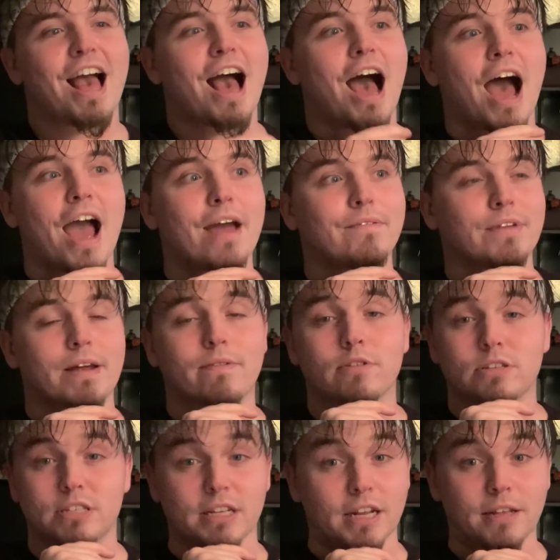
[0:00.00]
I have
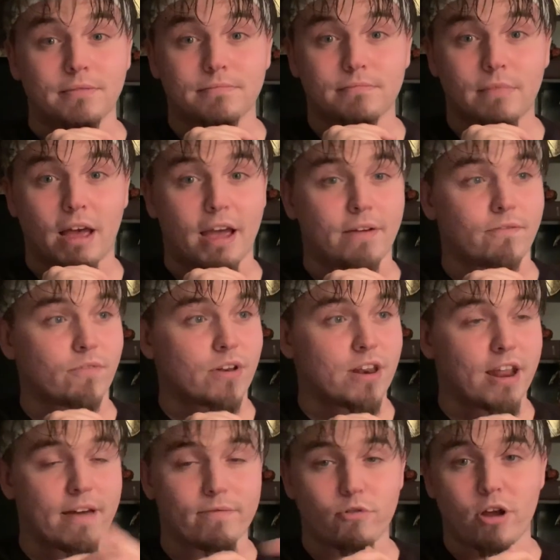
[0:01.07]
never seen it. I have
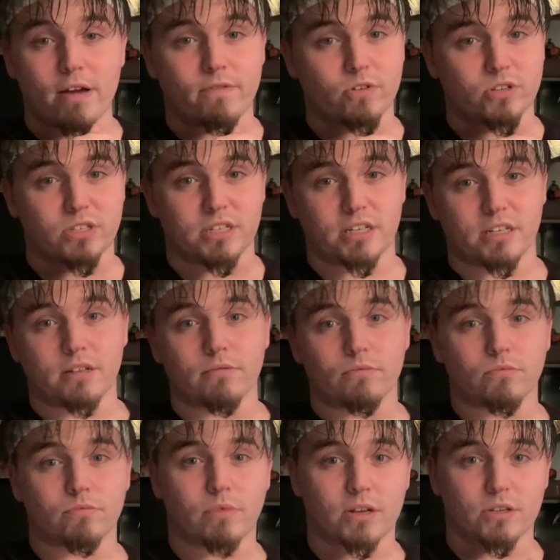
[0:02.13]
never, ever
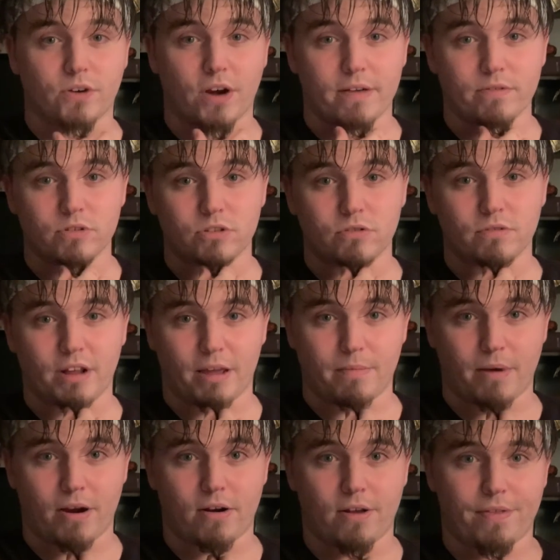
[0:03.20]
seen Wes Craven's New
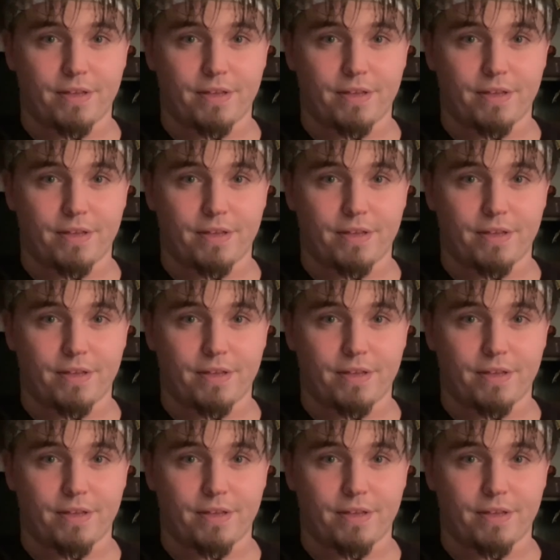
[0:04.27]
Nightmare.